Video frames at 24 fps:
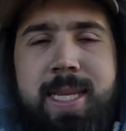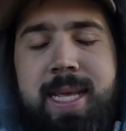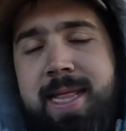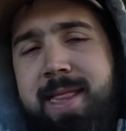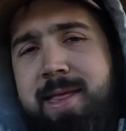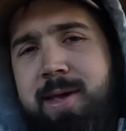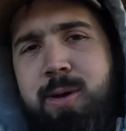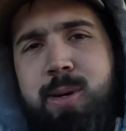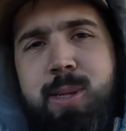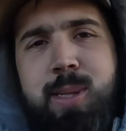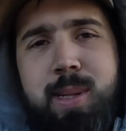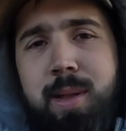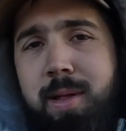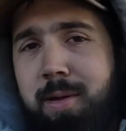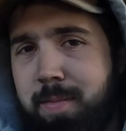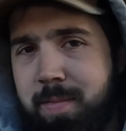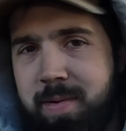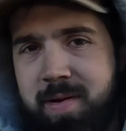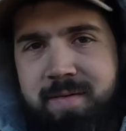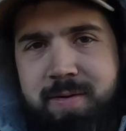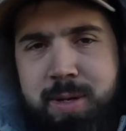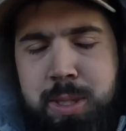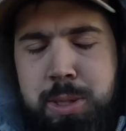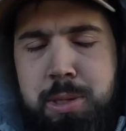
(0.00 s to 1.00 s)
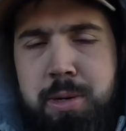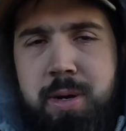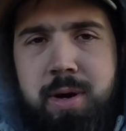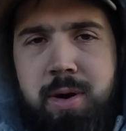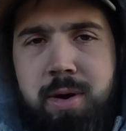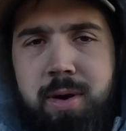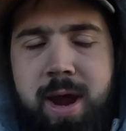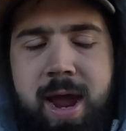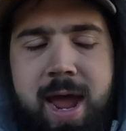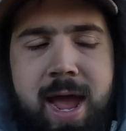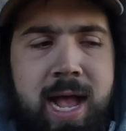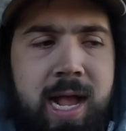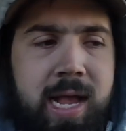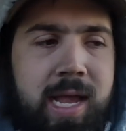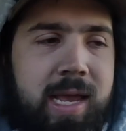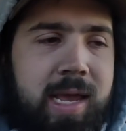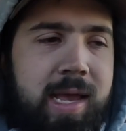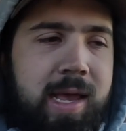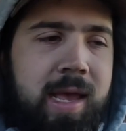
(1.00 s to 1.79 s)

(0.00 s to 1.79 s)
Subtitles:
that there was a little bit of a trick or hack.